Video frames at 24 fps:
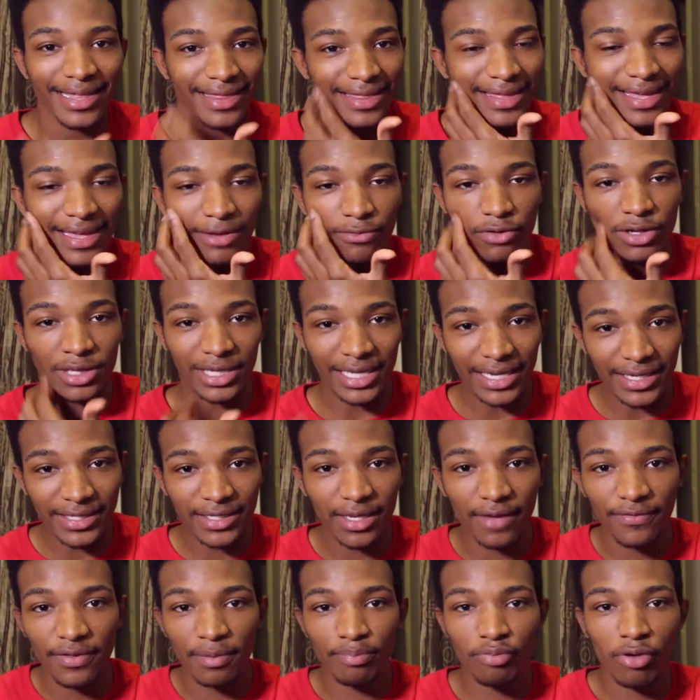the
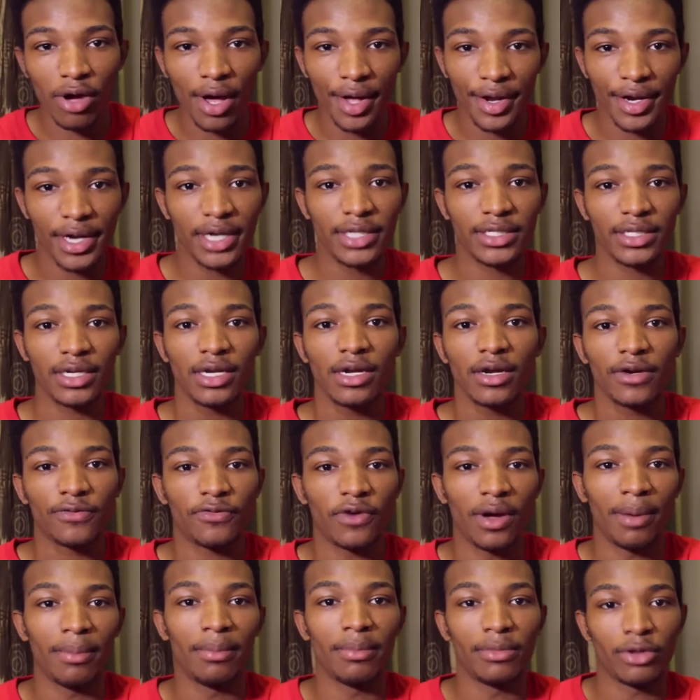release of the product
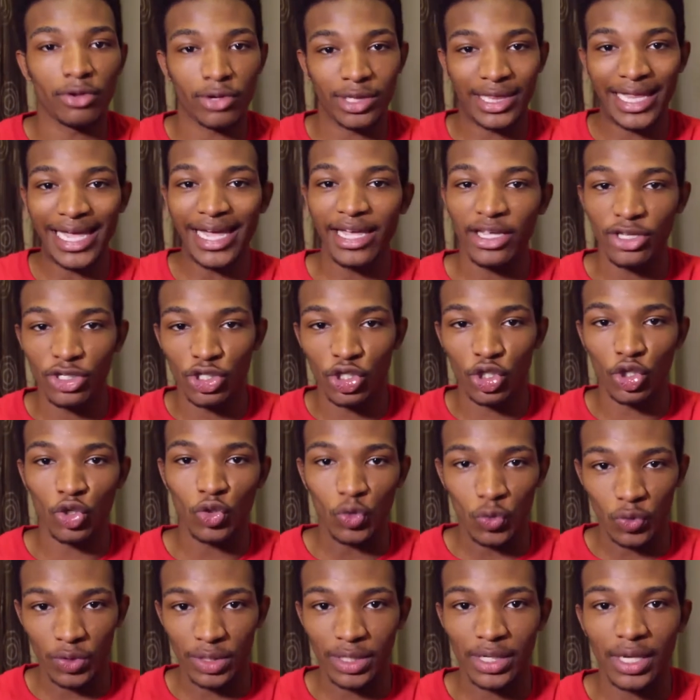from late
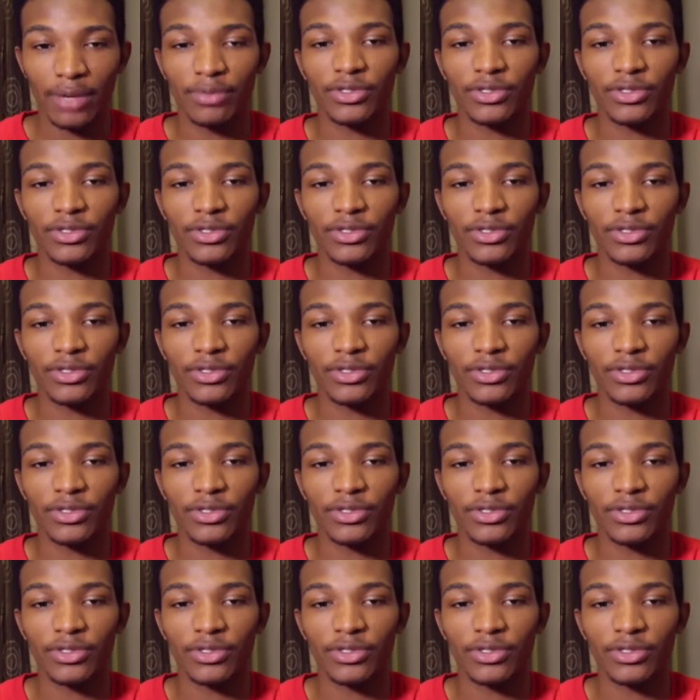June.